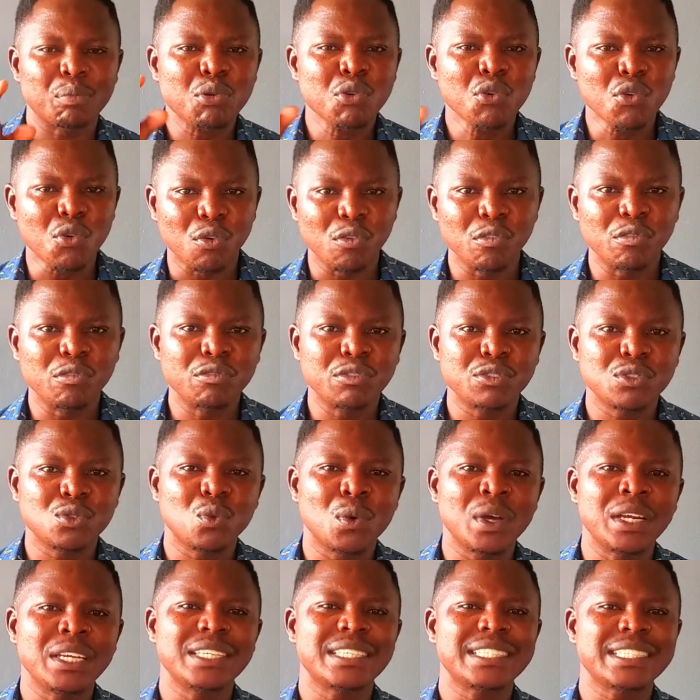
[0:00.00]

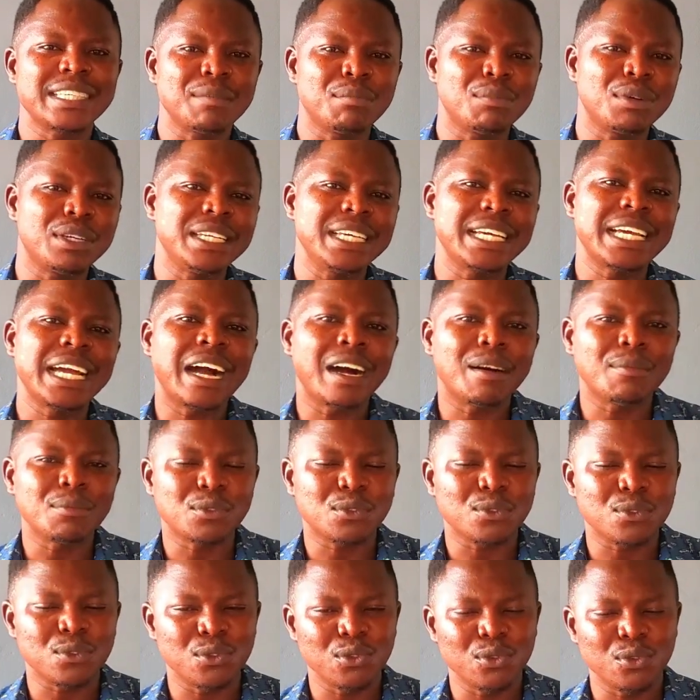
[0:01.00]
proves when somebody
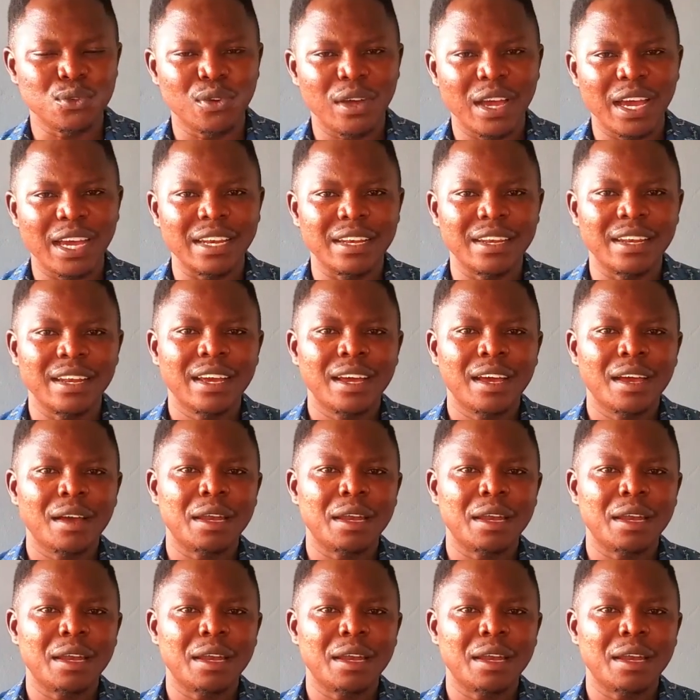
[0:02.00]
comes to you, and